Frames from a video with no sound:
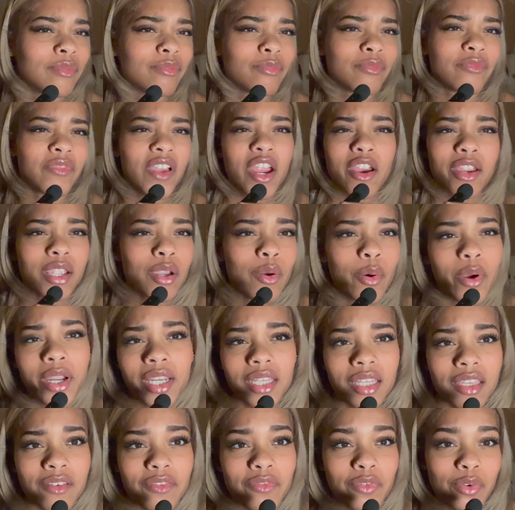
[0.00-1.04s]
very
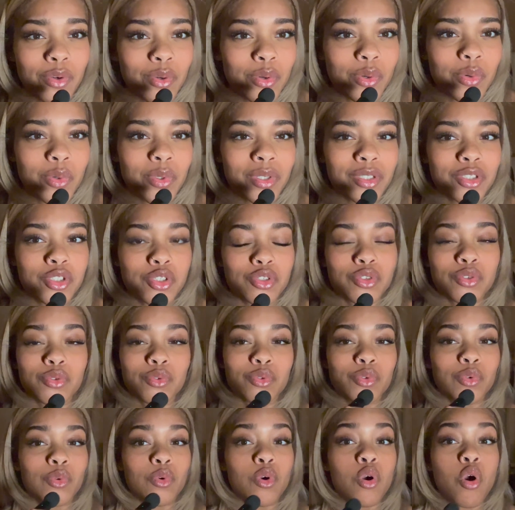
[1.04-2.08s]
oily food
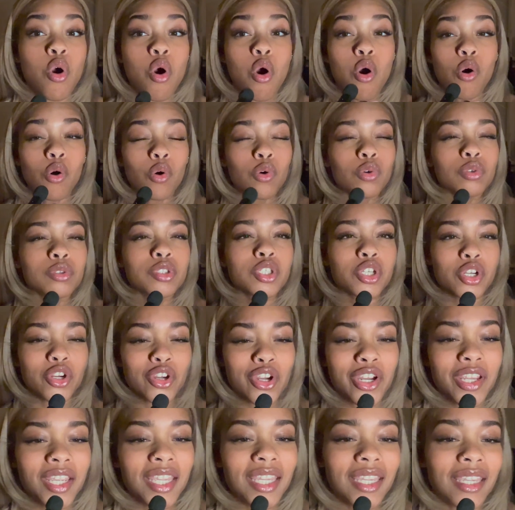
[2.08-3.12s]
to cold
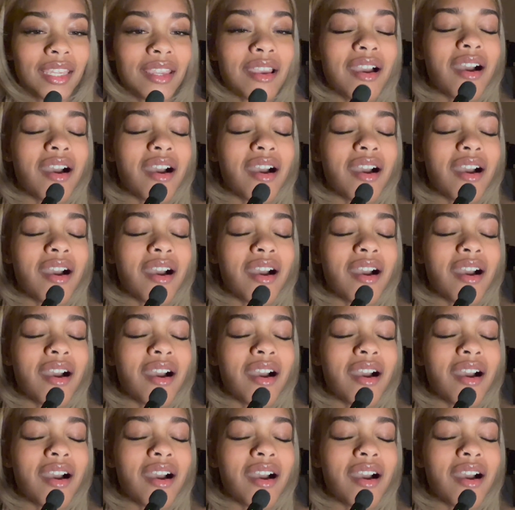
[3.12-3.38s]
turkey,